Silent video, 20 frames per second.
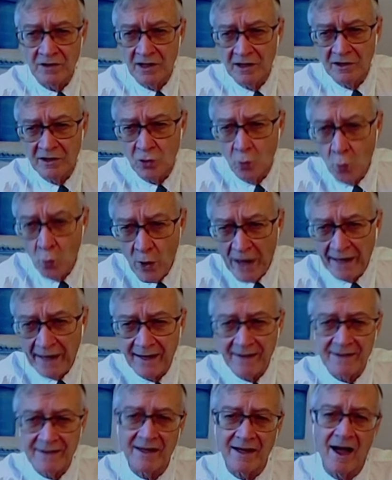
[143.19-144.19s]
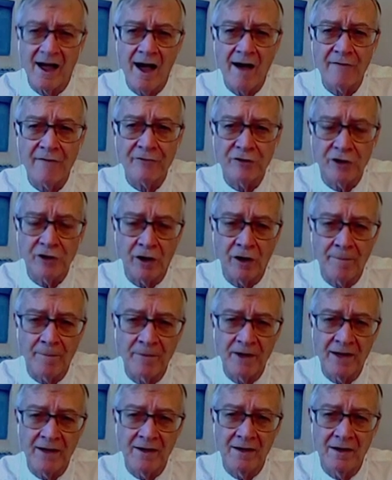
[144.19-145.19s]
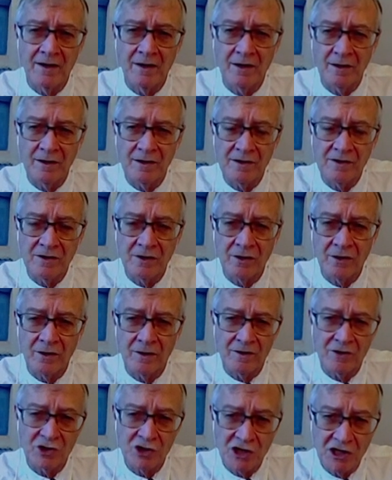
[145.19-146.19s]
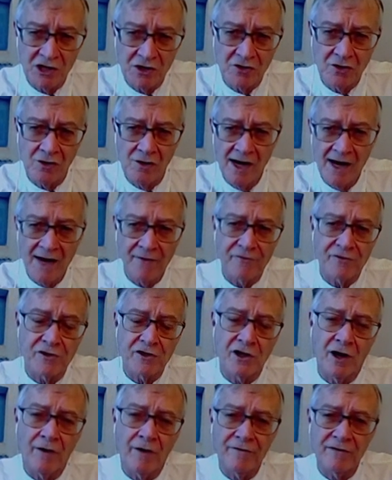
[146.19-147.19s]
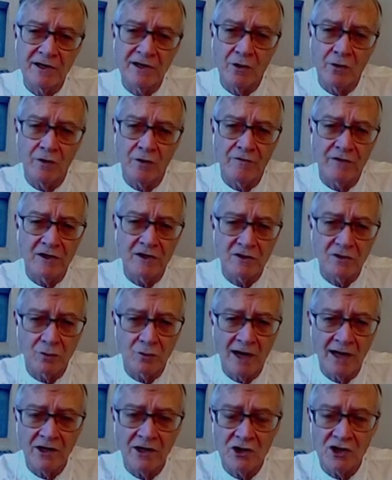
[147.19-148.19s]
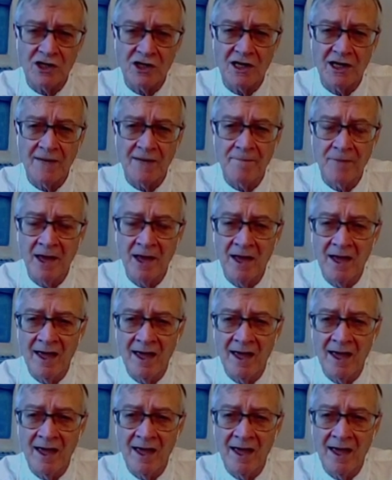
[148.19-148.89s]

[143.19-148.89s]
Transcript: in the weeks after the lift of zero COVID strategy,